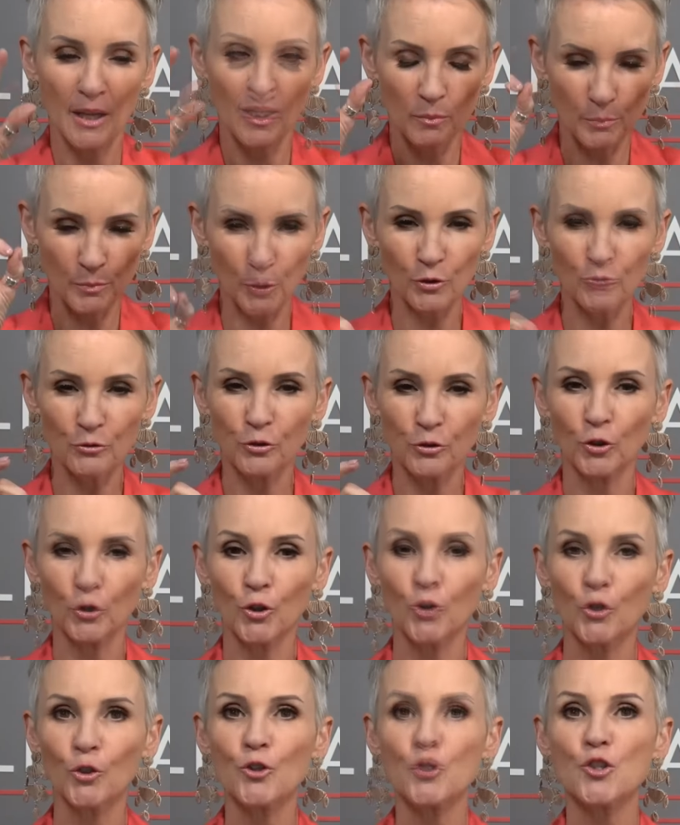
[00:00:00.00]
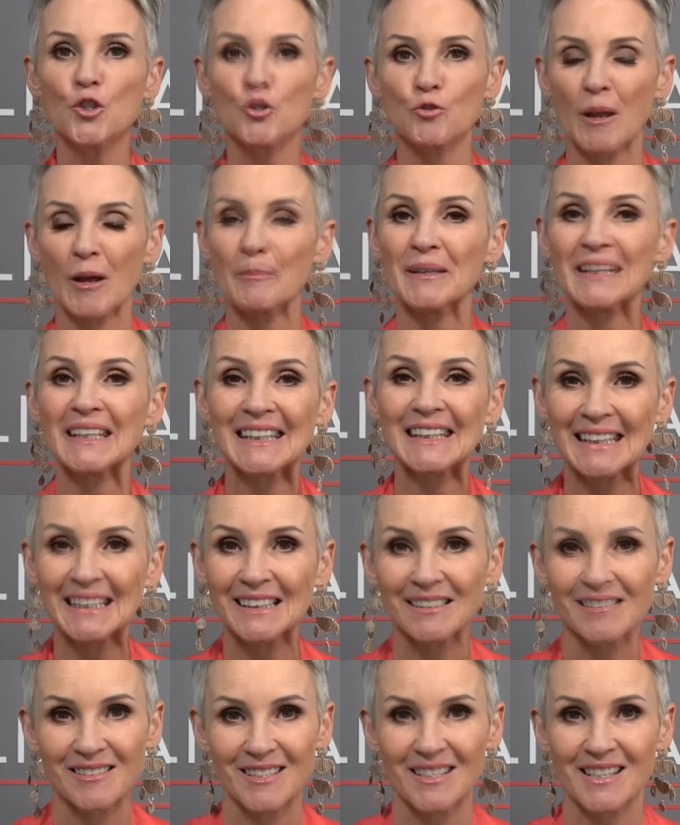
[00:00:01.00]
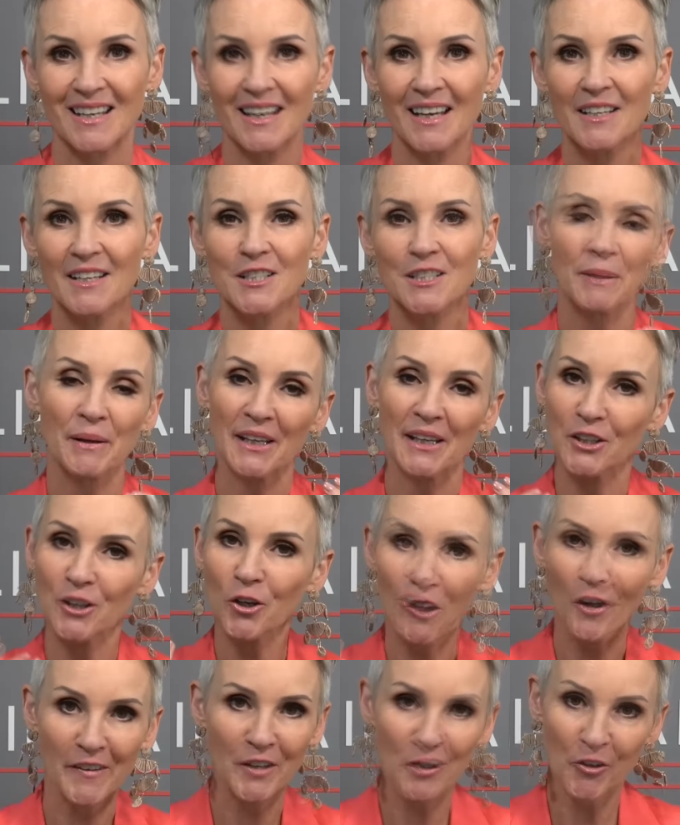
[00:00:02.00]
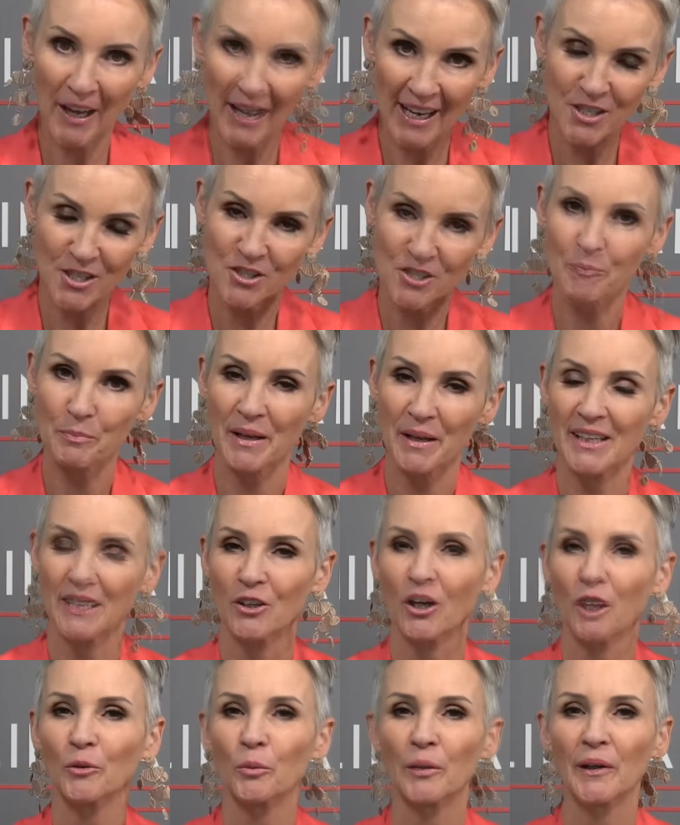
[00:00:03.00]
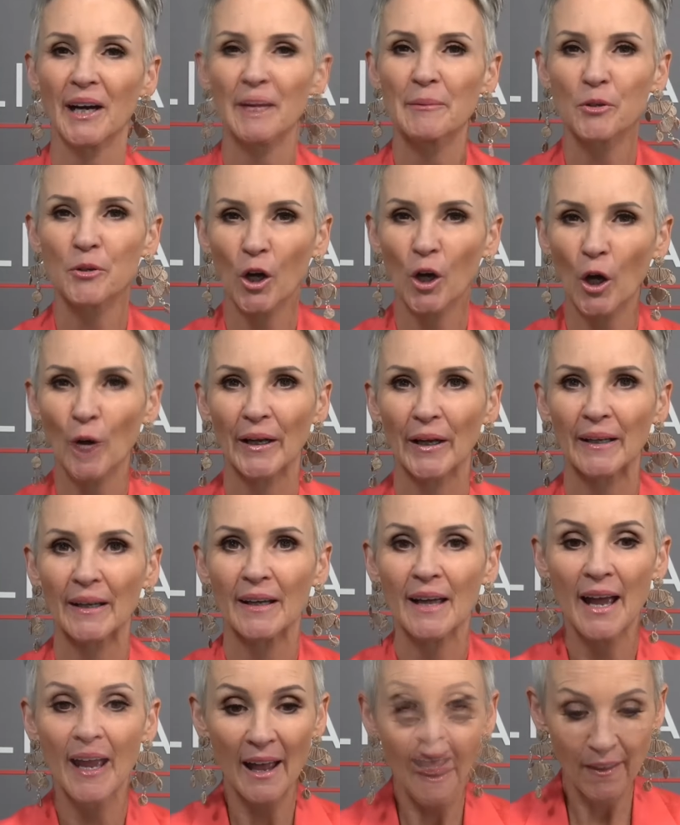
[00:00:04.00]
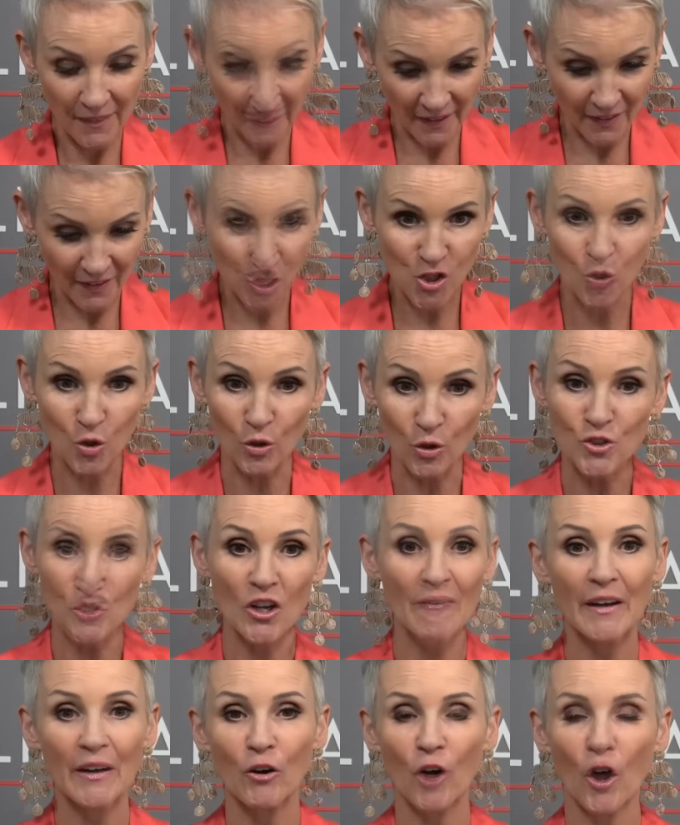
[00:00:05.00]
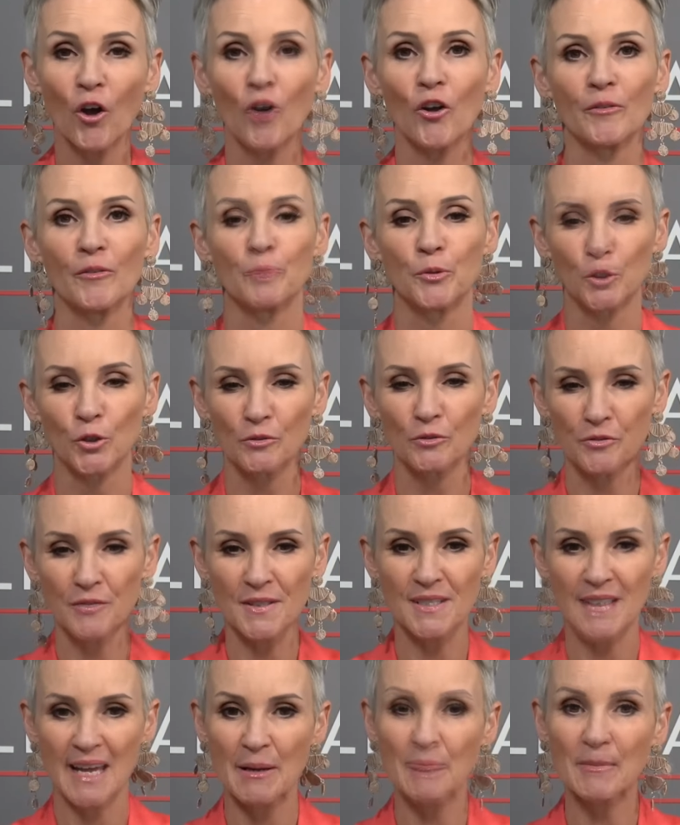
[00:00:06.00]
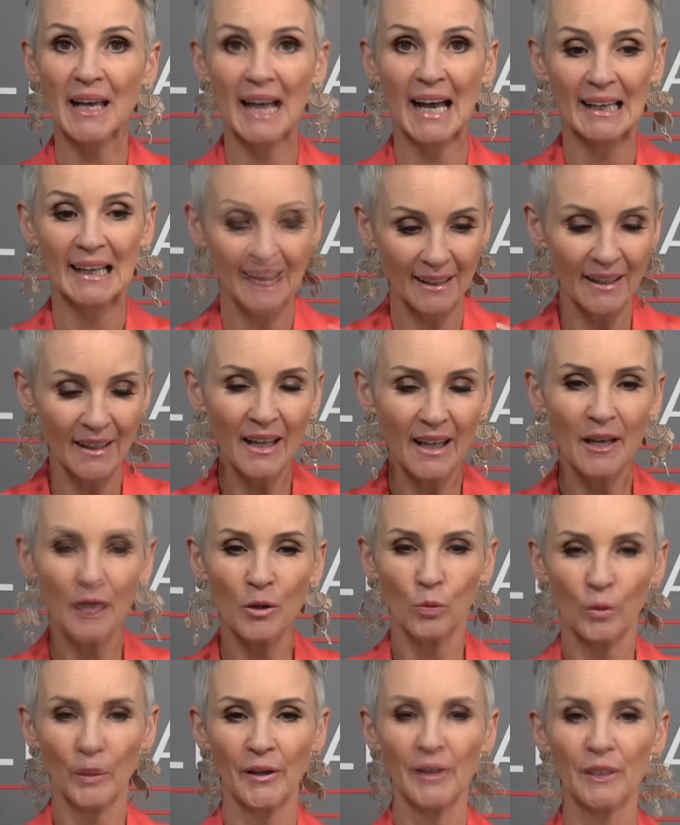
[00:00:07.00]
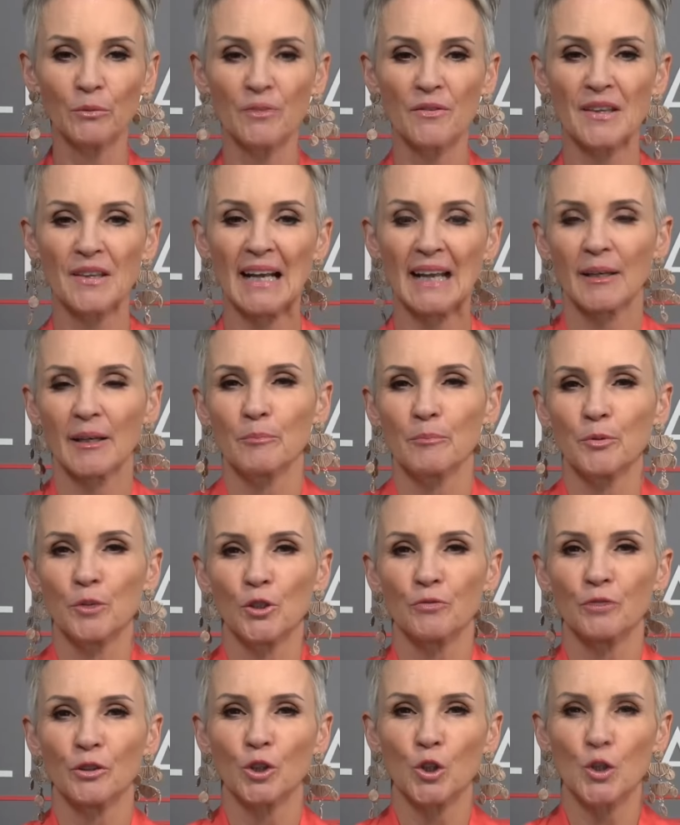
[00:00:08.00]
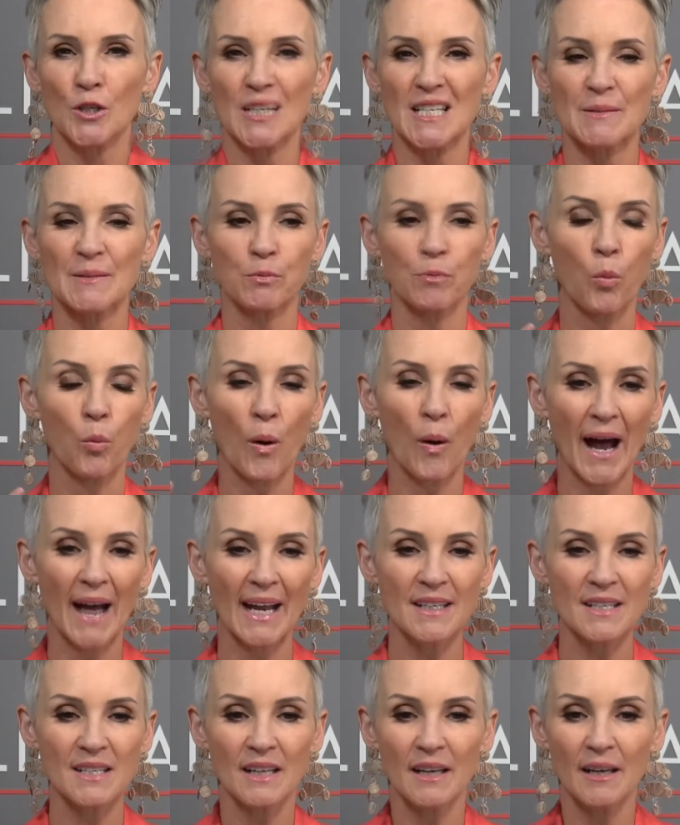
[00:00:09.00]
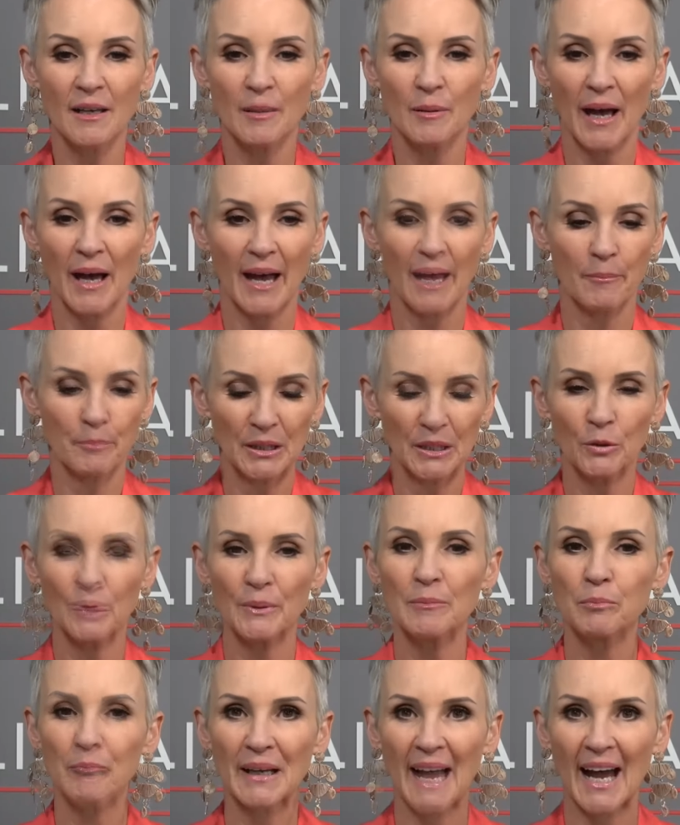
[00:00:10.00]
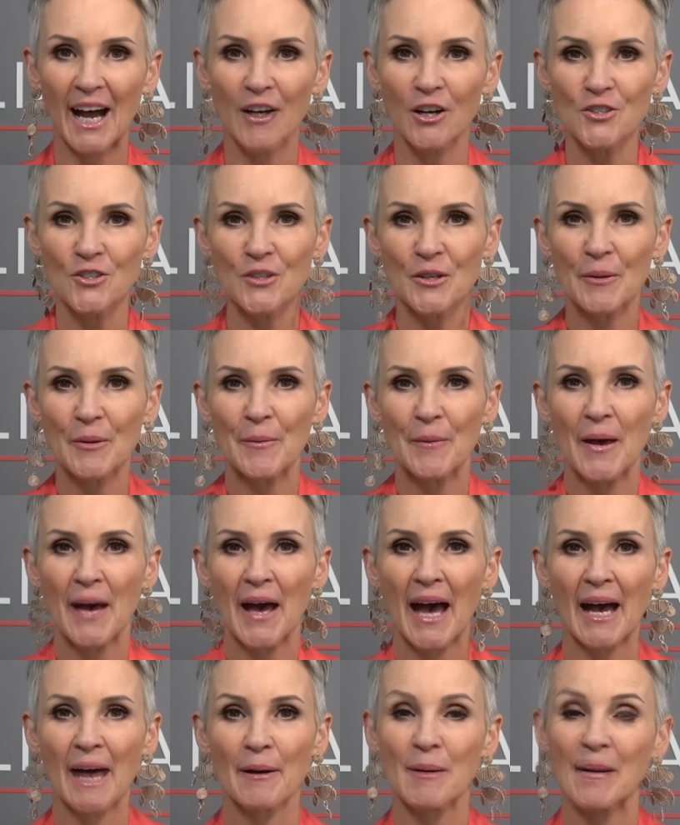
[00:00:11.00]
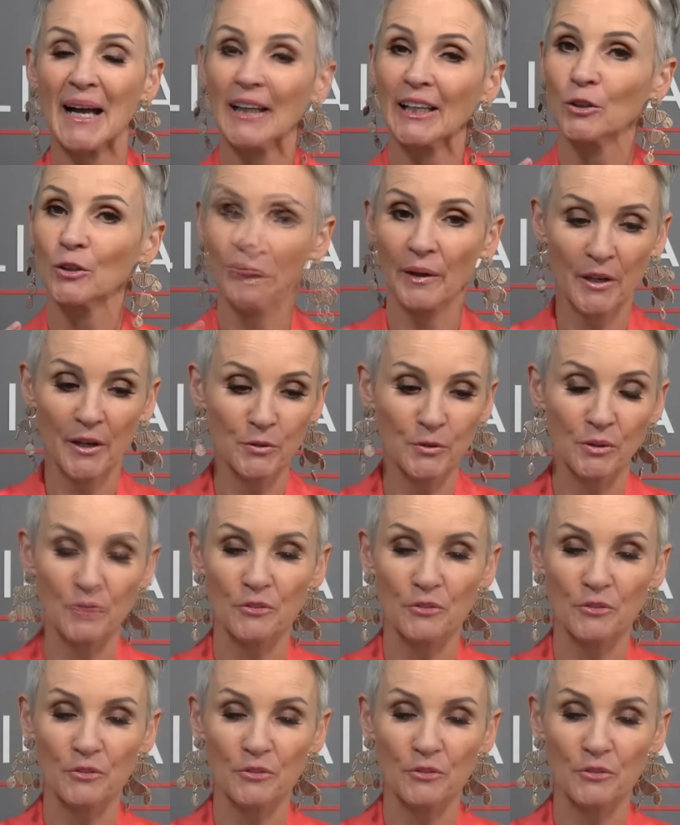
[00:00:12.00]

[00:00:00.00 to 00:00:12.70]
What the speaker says: beautiful nude strappy heels, depending on the occasion, depending on where I'm going. Then the shorts on their own, beautiful same color, wearing with like a beautiful crisp white billowy blouse. I can wear it with